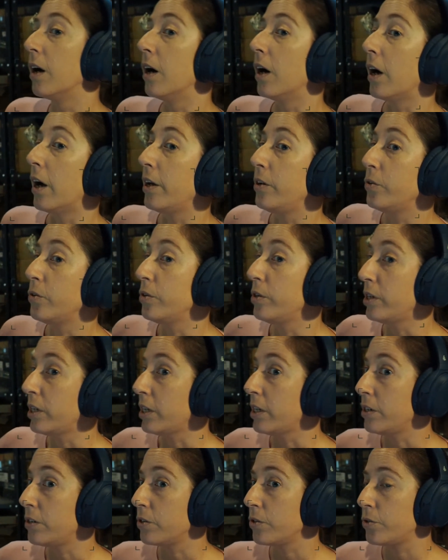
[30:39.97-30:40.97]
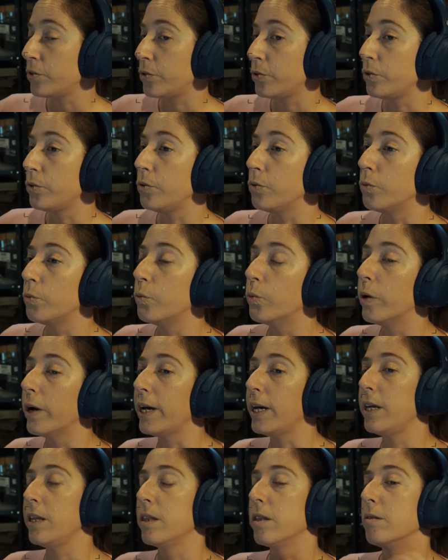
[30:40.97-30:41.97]
I do need to
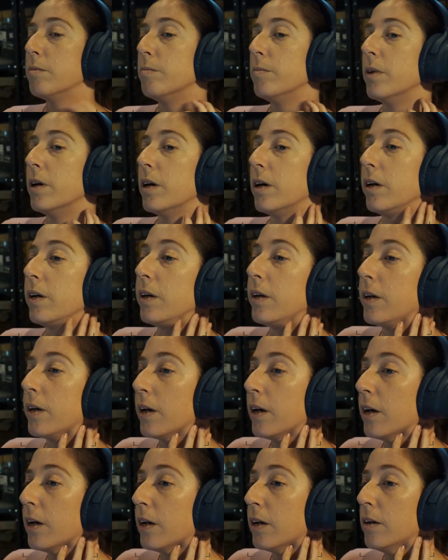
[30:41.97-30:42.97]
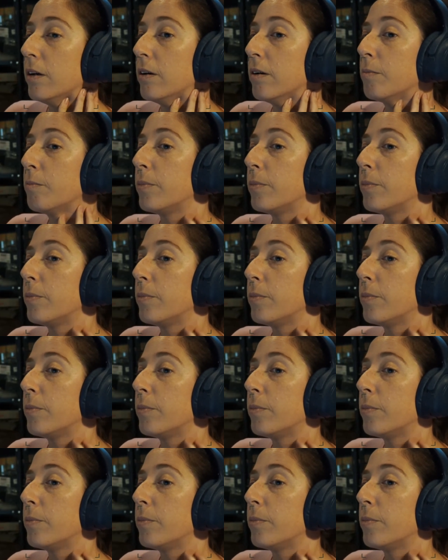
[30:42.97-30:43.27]
weigh them again,